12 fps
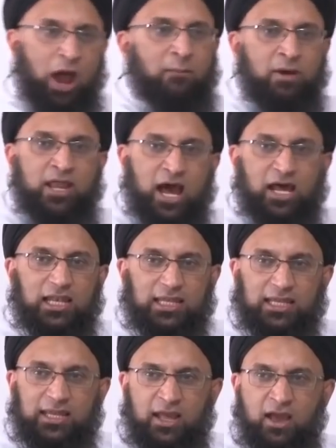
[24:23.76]
Muhammad
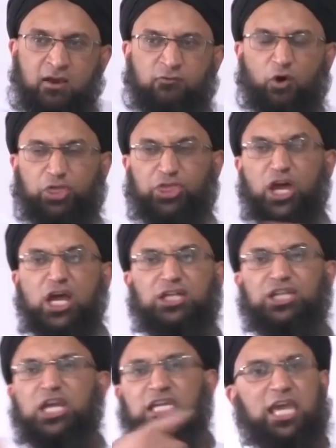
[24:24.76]
Ali. For
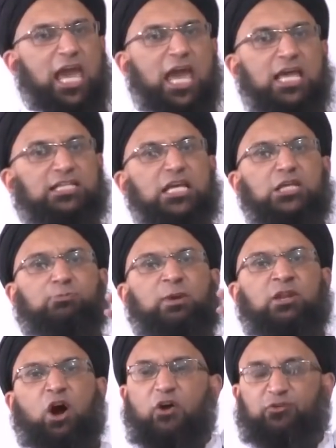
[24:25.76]
30 years he's
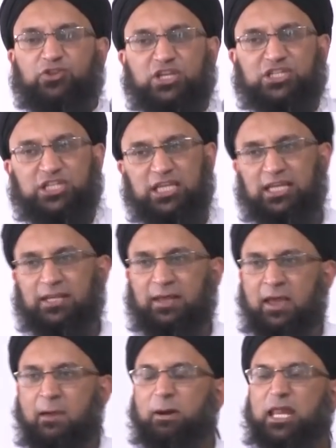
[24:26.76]
been off the
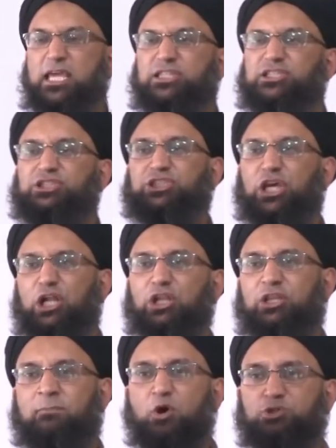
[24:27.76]
scene, but he's
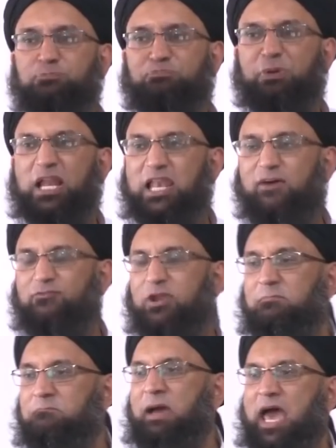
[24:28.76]
still the most
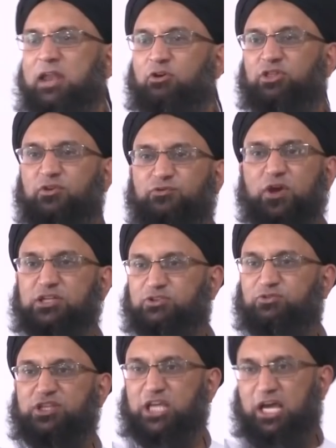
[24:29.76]
beloved man on the
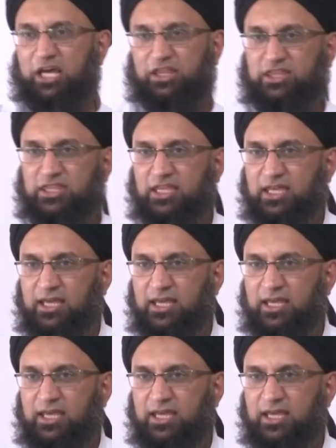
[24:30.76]
face of this earth.